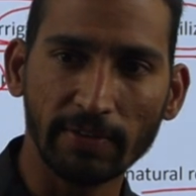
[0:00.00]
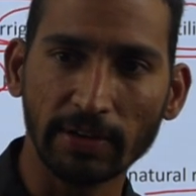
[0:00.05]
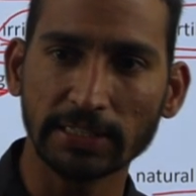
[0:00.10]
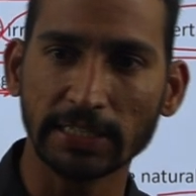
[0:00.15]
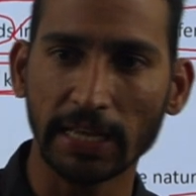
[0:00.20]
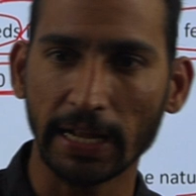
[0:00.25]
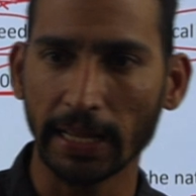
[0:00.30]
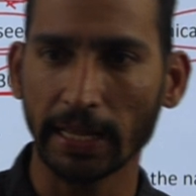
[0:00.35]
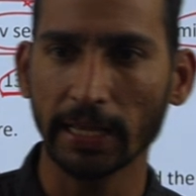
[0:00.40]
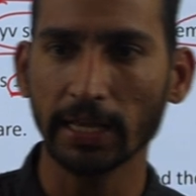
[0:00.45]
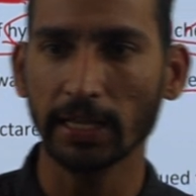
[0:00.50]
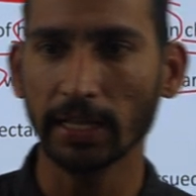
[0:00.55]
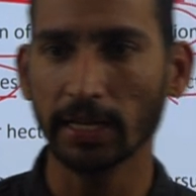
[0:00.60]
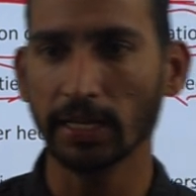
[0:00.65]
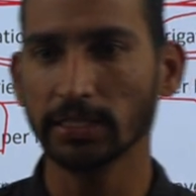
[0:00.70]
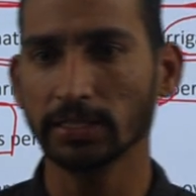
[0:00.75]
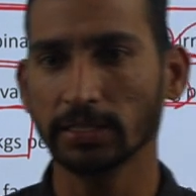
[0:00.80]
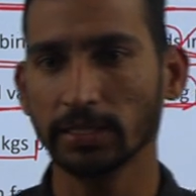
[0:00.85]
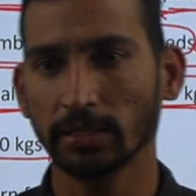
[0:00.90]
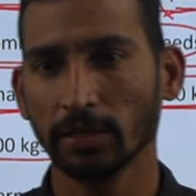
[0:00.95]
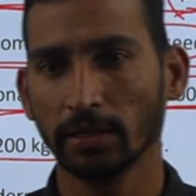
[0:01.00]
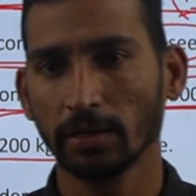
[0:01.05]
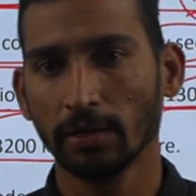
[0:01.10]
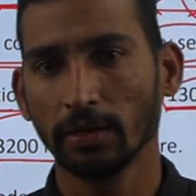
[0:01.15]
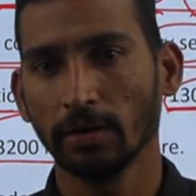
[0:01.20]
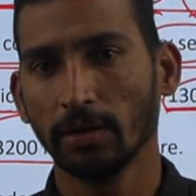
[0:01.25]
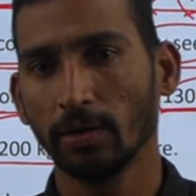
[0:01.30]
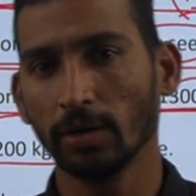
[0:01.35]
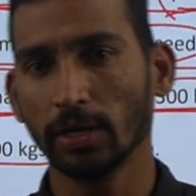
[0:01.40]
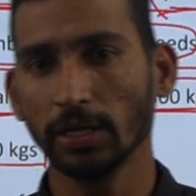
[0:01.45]
levels are increased.
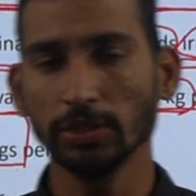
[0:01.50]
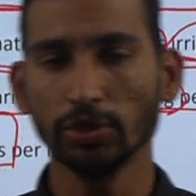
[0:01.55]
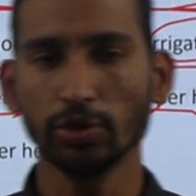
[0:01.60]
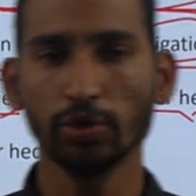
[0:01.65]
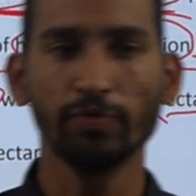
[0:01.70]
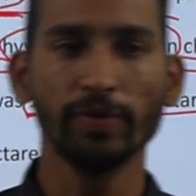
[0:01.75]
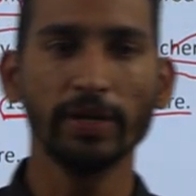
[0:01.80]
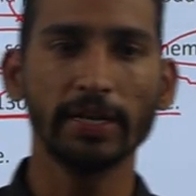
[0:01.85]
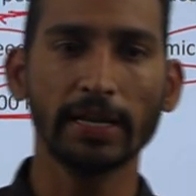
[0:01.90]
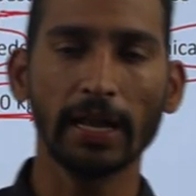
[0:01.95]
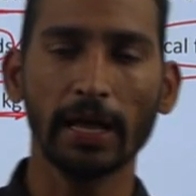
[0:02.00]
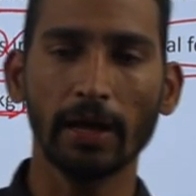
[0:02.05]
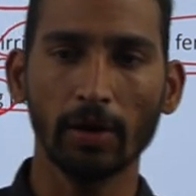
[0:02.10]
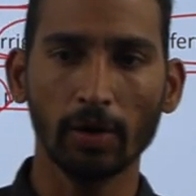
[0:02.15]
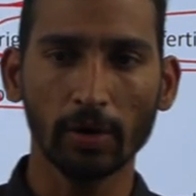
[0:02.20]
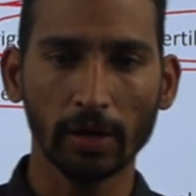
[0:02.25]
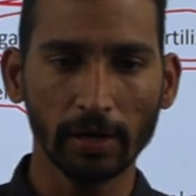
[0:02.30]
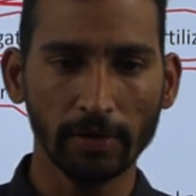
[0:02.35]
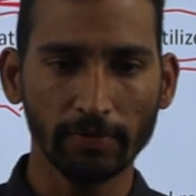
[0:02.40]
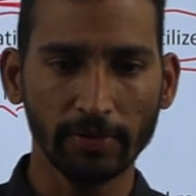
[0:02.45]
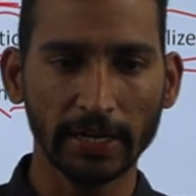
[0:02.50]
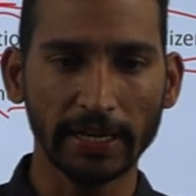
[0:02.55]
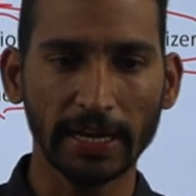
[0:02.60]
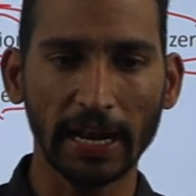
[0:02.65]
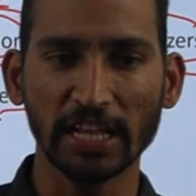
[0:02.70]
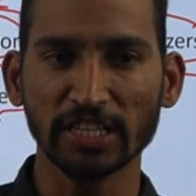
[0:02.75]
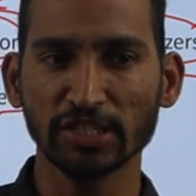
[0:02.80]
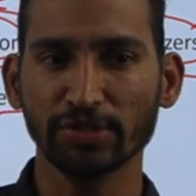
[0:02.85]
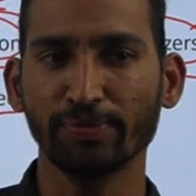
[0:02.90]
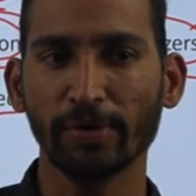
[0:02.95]
Okay, so we
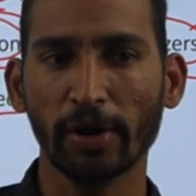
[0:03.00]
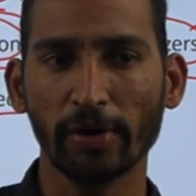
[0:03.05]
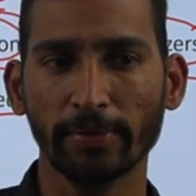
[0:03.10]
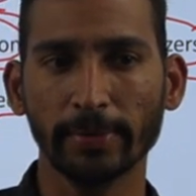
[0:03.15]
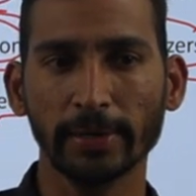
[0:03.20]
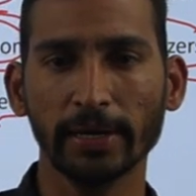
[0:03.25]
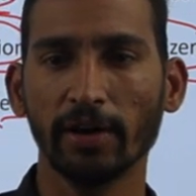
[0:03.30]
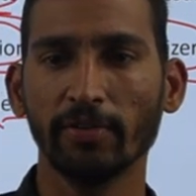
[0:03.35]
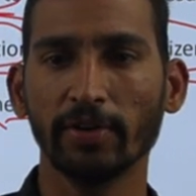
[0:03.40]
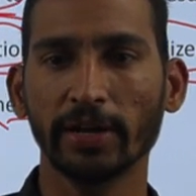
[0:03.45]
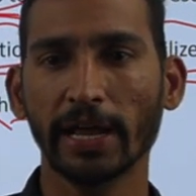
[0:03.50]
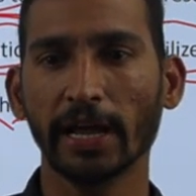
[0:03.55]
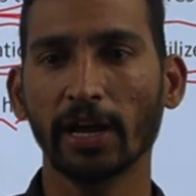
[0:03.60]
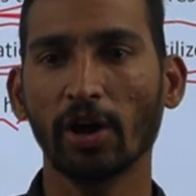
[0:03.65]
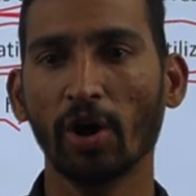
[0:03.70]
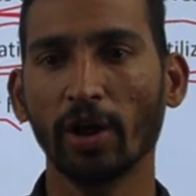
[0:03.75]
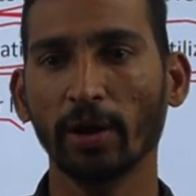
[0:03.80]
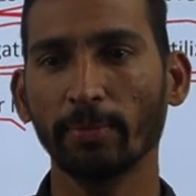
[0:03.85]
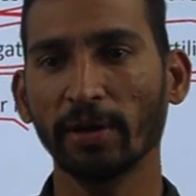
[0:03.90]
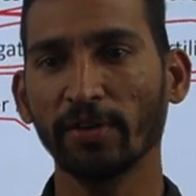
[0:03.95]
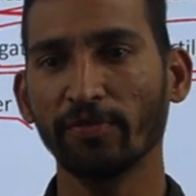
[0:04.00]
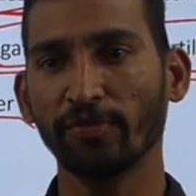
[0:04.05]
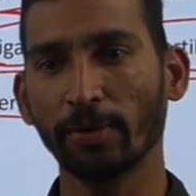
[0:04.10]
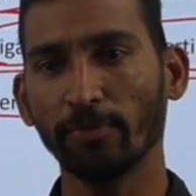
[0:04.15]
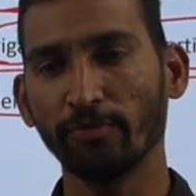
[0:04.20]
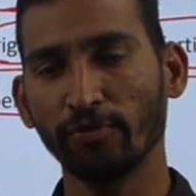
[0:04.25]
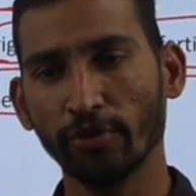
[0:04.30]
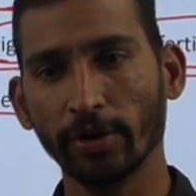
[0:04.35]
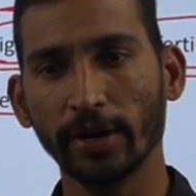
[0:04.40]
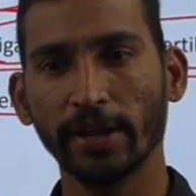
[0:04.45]
transformed our economy
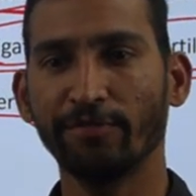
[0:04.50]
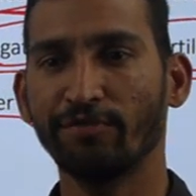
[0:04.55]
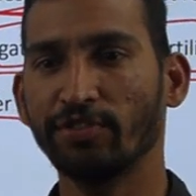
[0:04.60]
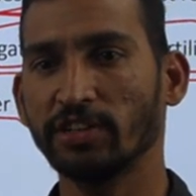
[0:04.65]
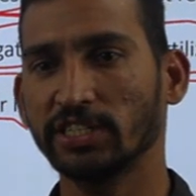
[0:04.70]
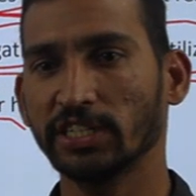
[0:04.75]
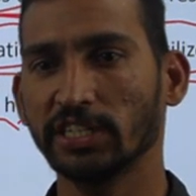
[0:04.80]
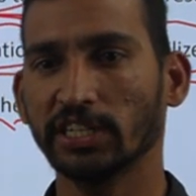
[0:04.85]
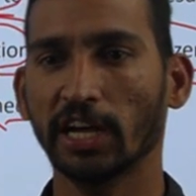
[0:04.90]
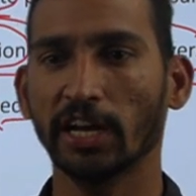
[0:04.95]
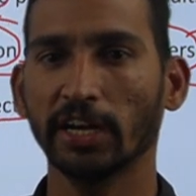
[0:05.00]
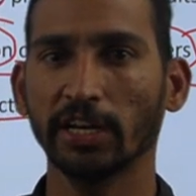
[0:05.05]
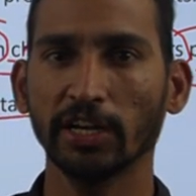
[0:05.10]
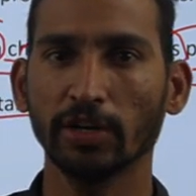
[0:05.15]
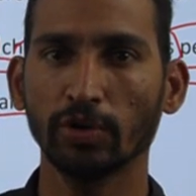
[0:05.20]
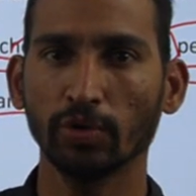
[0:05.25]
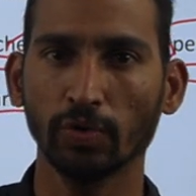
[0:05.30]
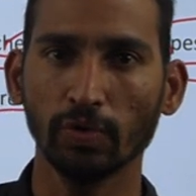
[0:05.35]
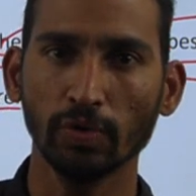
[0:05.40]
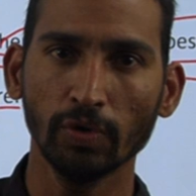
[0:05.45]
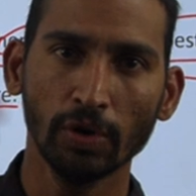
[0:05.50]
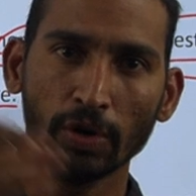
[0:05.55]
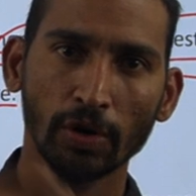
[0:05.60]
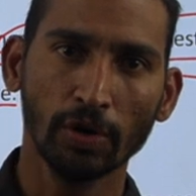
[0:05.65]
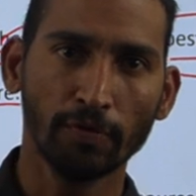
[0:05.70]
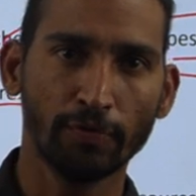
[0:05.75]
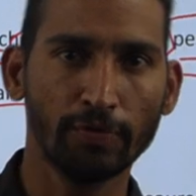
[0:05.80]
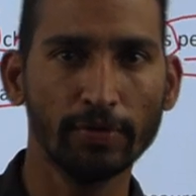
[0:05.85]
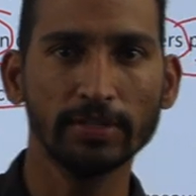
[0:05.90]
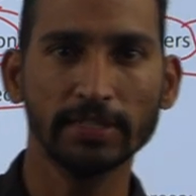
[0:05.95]
from food deficient country to
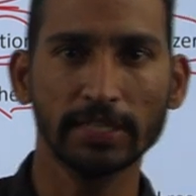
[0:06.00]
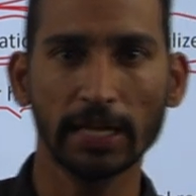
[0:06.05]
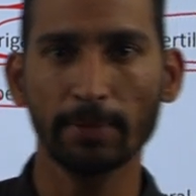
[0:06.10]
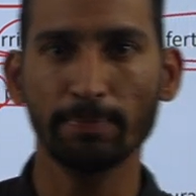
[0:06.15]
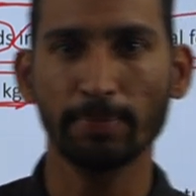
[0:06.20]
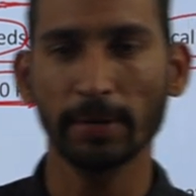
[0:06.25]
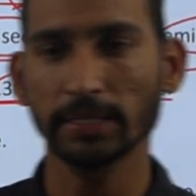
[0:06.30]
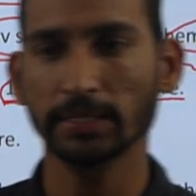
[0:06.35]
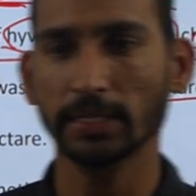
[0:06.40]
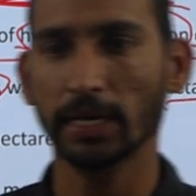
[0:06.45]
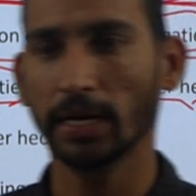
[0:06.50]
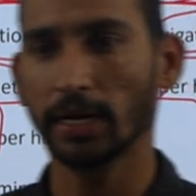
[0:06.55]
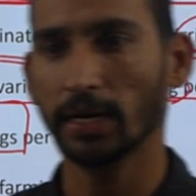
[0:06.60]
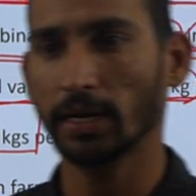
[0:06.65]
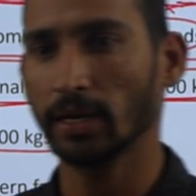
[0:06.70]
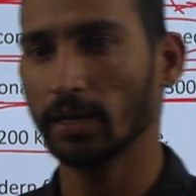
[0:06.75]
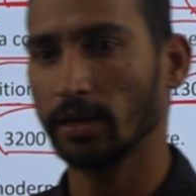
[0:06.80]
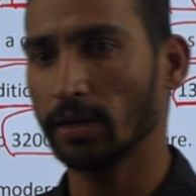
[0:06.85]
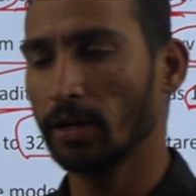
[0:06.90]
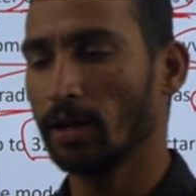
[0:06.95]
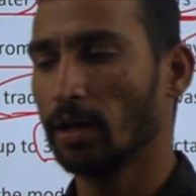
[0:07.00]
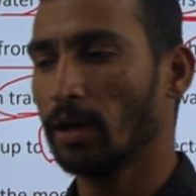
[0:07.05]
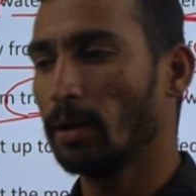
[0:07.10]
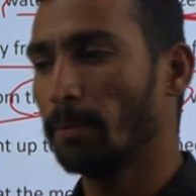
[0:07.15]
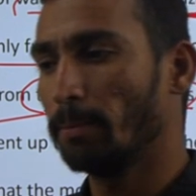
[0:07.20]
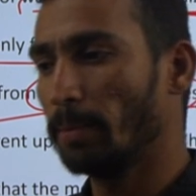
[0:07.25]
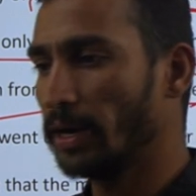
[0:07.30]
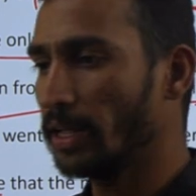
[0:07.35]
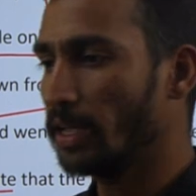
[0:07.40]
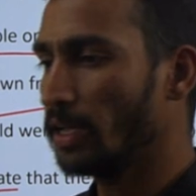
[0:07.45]
food surplus country.
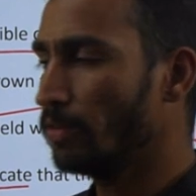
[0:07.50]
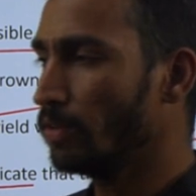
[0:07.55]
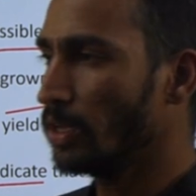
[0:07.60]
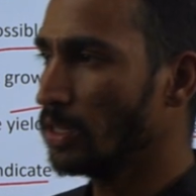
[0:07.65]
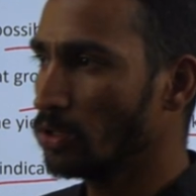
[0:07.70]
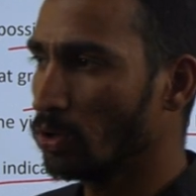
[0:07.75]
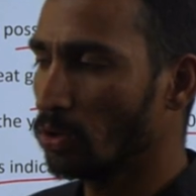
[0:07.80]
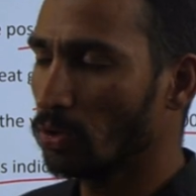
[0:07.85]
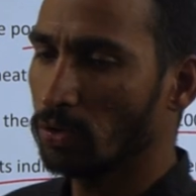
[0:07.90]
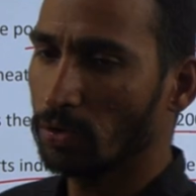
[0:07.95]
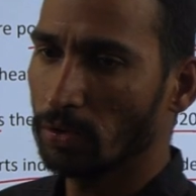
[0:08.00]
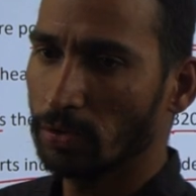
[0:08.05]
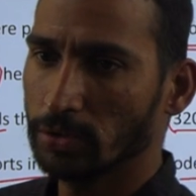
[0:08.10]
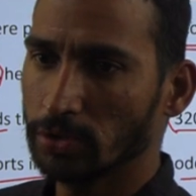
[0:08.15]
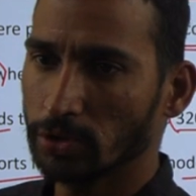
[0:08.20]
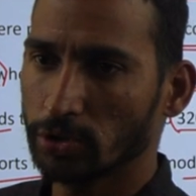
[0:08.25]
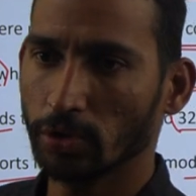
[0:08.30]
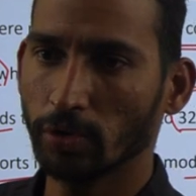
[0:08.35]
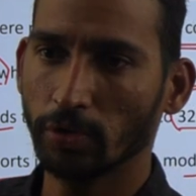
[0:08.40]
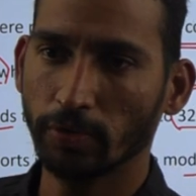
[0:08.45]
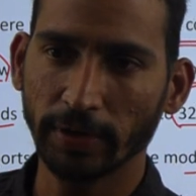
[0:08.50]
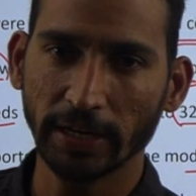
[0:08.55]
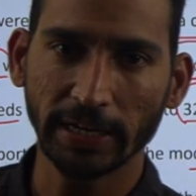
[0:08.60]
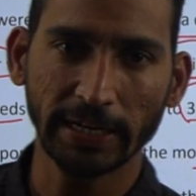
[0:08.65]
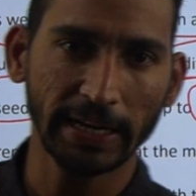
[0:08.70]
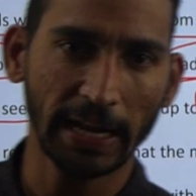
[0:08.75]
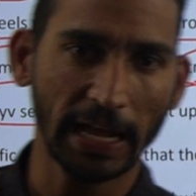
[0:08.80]
But even though, so we